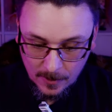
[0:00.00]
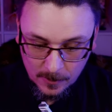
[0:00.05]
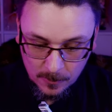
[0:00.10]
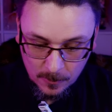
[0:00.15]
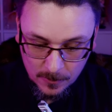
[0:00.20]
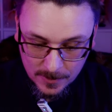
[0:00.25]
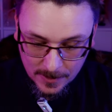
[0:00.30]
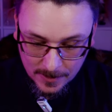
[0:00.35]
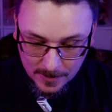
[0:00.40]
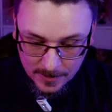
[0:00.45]

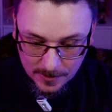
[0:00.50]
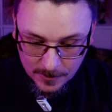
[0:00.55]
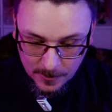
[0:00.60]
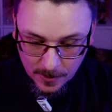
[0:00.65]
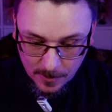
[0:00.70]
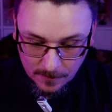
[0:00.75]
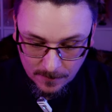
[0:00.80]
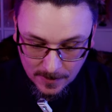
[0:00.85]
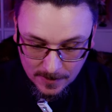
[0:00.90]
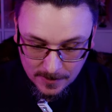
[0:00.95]
go to the NA
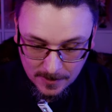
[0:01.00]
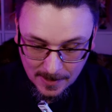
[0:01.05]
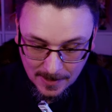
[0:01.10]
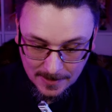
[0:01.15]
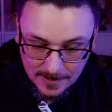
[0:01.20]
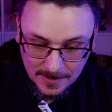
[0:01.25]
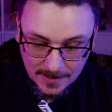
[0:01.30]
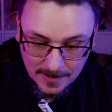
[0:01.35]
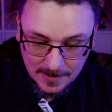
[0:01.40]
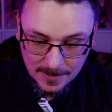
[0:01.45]
servers,
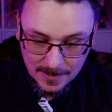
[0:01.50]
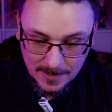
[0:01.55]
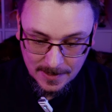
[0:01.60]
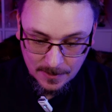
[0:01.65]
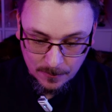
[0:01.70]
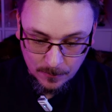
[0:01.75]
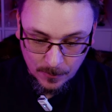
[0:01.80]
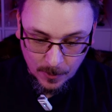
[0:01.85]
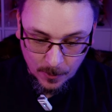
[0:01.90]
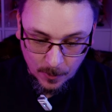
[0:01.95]
as you can
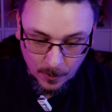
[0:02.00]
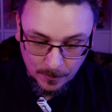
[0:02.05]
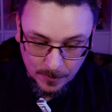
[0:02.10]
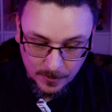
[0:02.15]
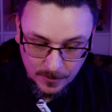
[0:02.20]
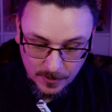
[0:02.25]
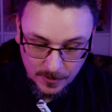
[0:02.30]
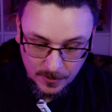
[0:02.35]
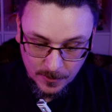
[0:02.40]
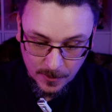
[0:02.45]
see we're
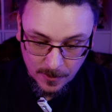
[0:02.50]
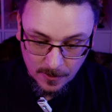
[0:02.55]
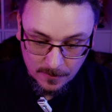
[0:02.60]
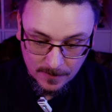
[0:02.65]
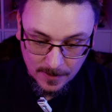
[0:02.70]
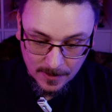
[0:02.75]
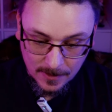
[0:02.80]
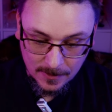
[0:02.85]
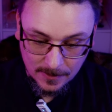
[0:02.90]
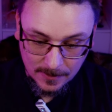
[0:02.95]
up to
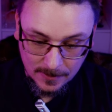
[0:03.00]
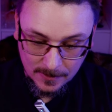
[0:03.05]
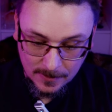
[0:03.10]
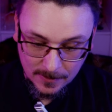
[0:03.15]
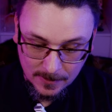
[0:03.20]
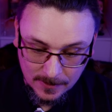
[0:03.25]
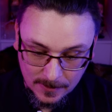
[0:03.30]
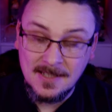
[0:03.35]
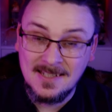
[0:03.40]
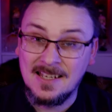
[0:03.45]
server
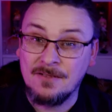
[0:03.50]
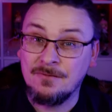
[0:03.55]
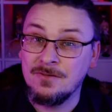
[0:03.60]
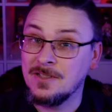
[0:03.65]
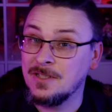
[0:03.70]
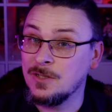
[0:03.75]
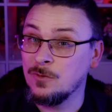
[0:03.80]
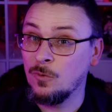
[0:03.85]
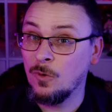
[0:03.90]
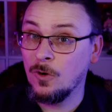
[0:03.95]

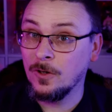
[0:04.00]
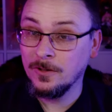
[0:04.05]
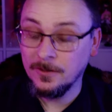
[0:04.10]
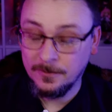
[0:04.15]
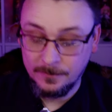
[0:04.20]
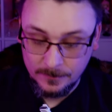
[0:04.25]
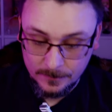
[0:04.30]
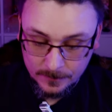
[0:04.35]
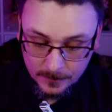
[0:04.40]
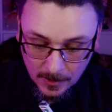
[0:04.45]
71.
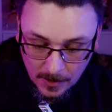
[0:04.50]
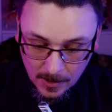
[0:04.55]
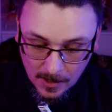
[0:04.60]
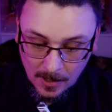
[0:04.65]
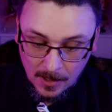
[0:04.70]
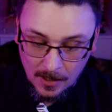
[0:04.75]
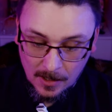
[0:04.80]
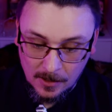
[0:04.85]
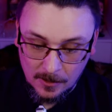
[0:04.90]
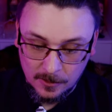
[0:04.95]

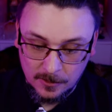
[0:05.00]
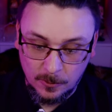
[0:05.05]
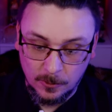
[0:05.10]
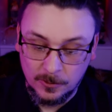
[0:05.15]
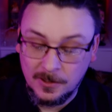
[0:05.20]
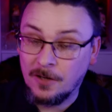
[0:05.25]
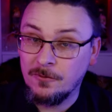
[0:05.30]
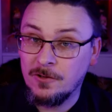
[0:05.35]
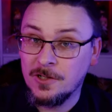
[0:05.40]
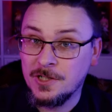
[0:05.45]
Of
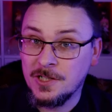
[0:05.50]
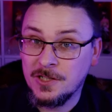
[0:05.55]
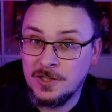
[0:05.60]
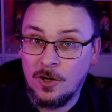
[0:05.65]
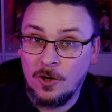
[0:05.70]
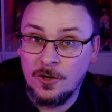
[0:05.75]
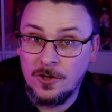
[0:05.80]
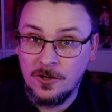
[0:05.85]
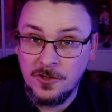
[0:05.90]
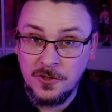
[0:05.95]
course, I originally
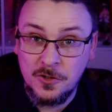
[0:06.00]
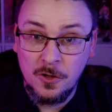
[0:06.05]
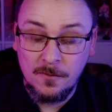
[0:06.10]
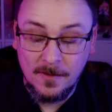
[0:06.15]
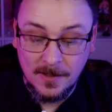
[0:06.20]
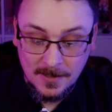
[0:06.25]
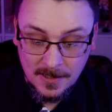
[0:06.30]
started on server